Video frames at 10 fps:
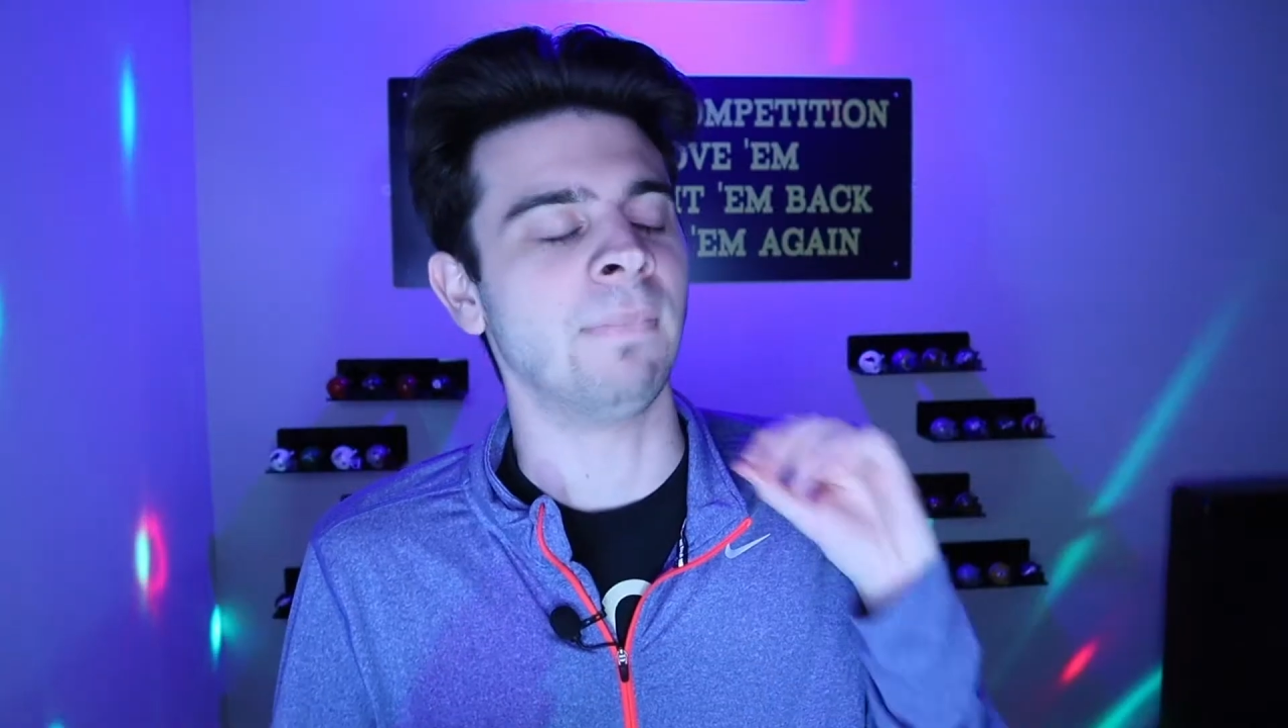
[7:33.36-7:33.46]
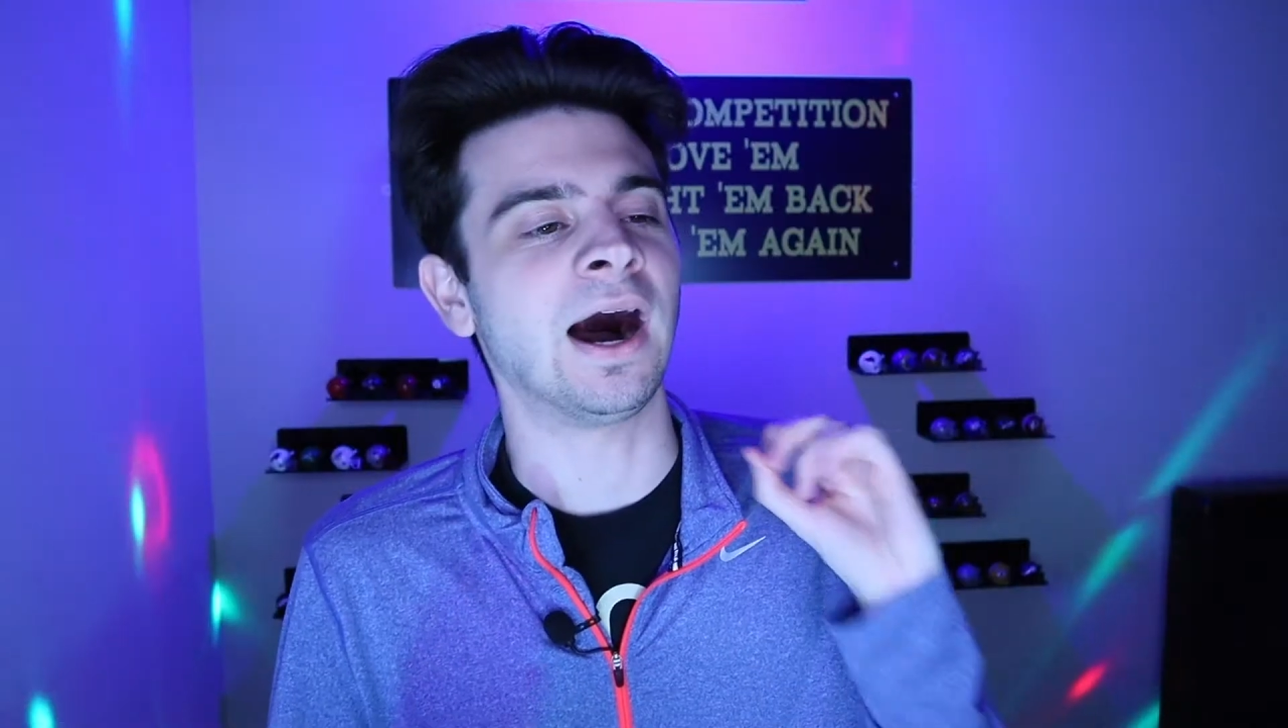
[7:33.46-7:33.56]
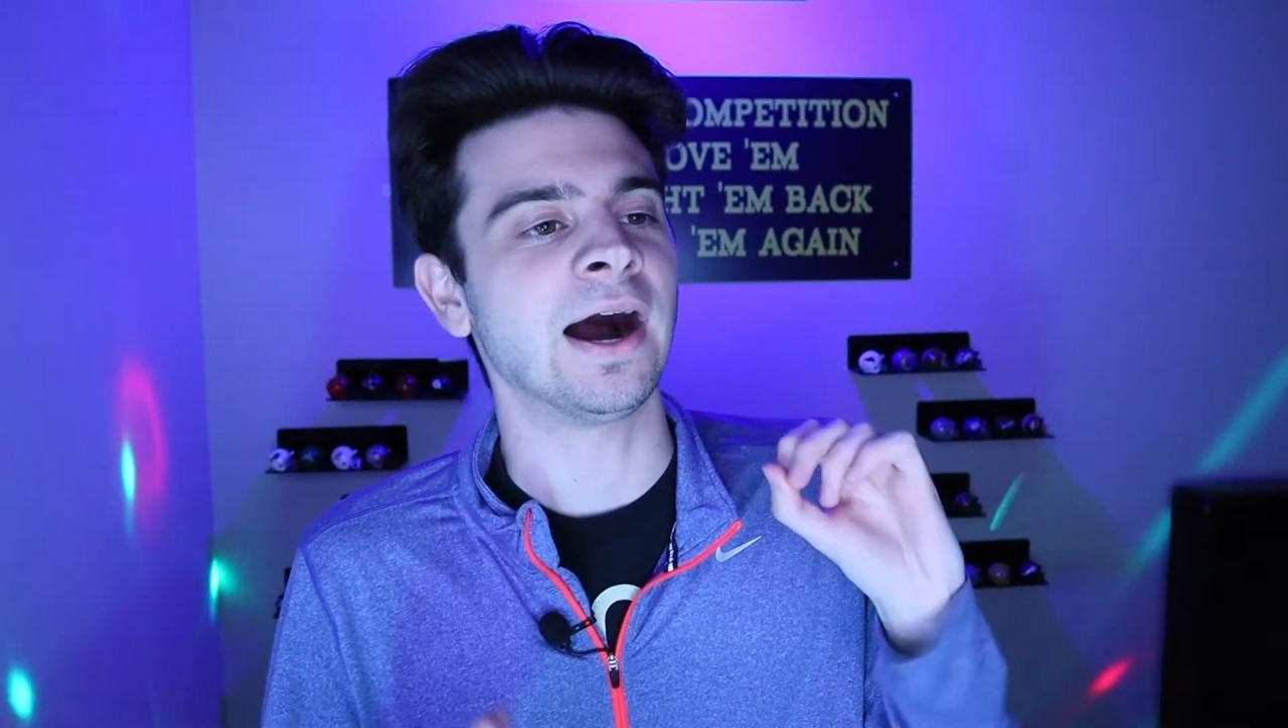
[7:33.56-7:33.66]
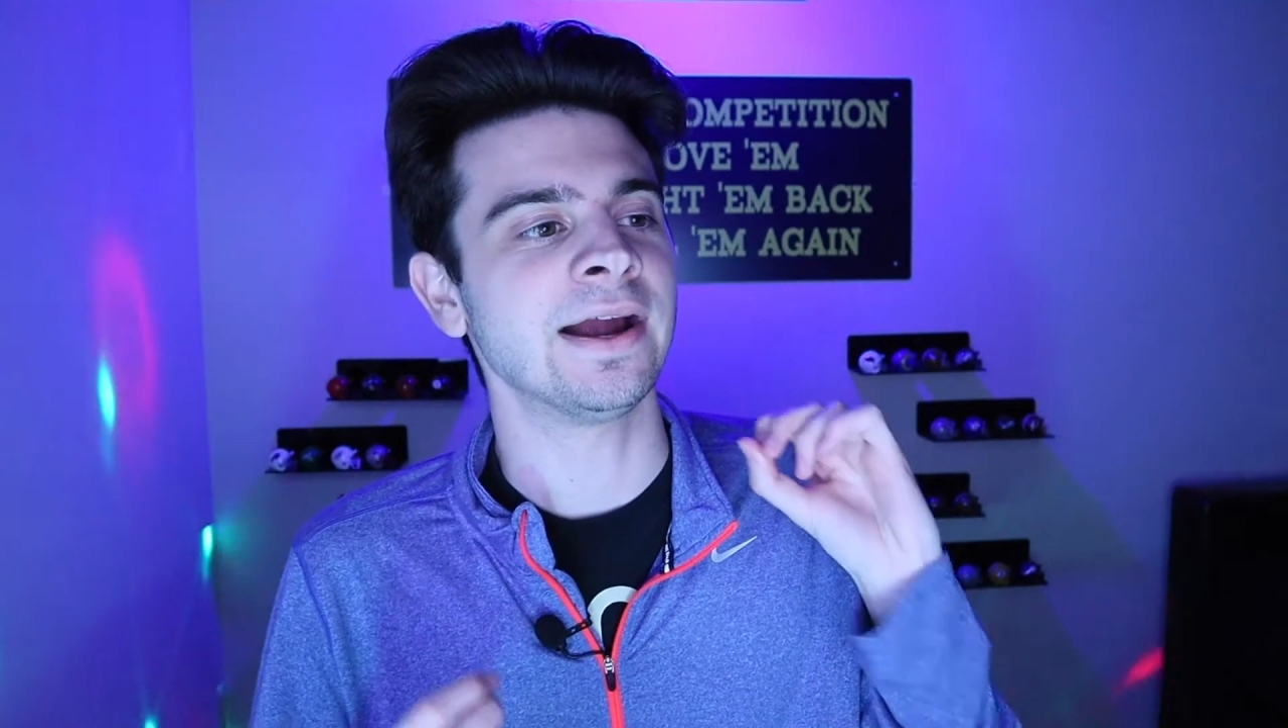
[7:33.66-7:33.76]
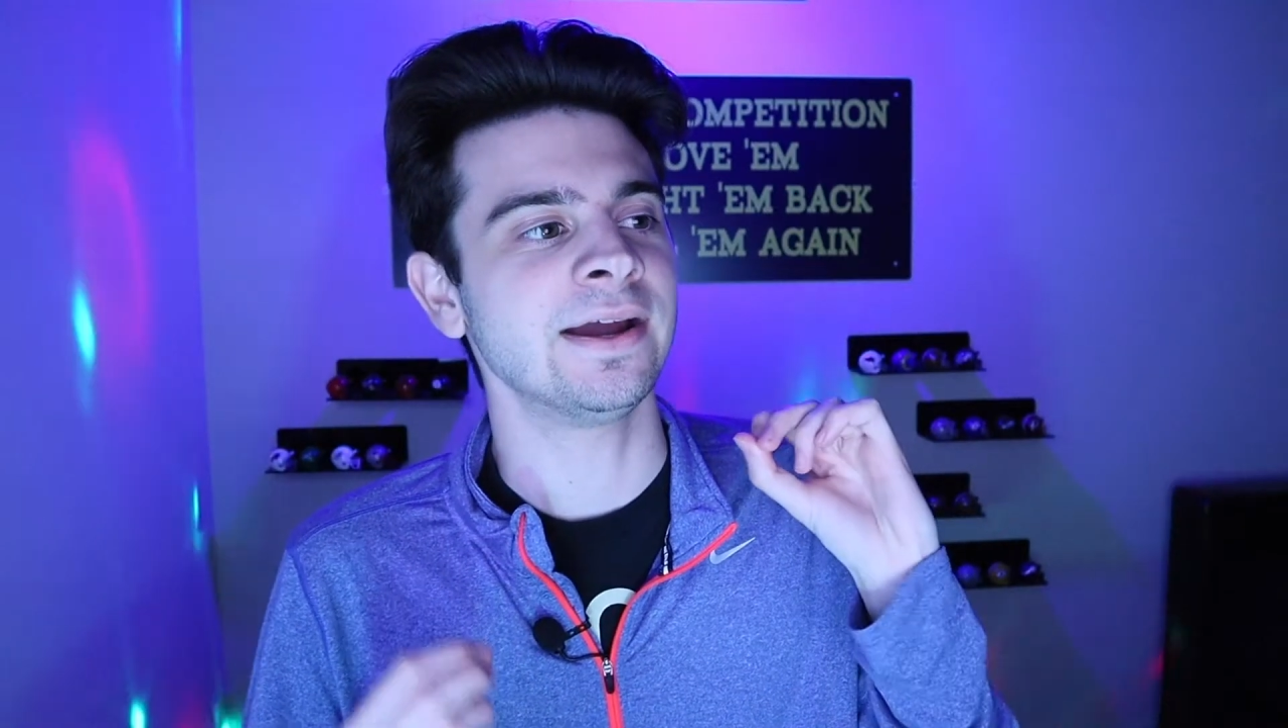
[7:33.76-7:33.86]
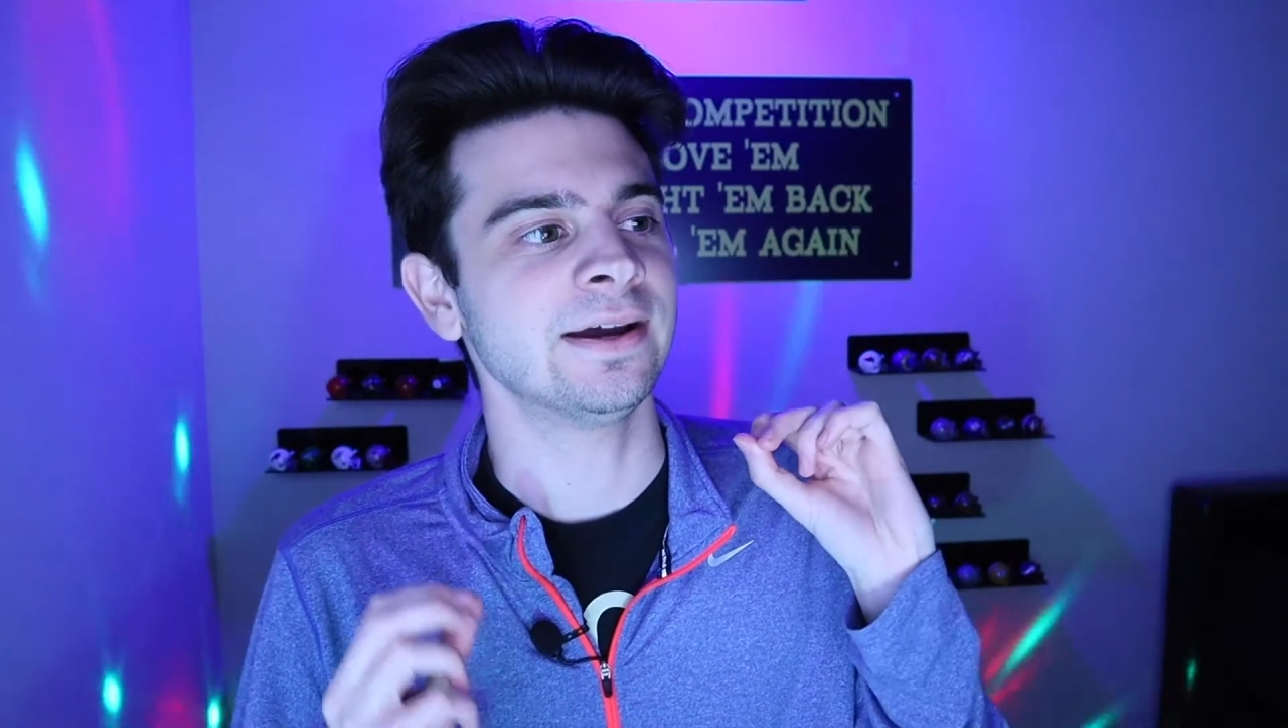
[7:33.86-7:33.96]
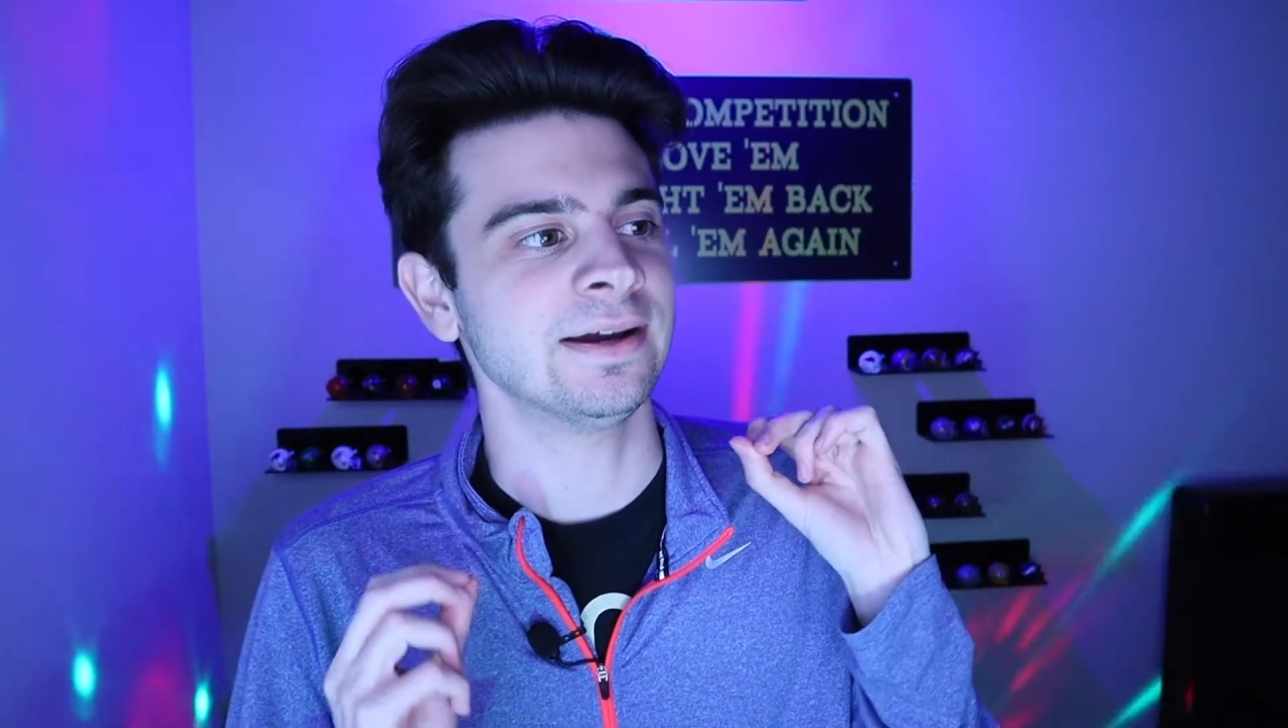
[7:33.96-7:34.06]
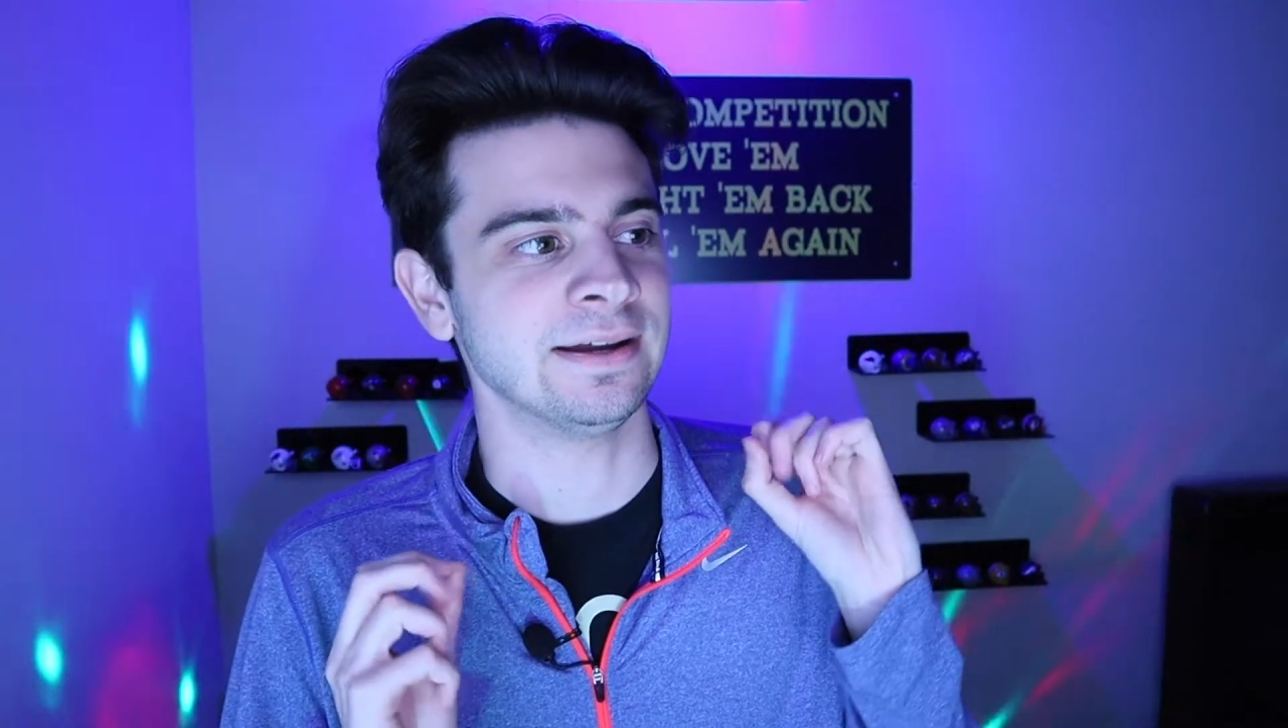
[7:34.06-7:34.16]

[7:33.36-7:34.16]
my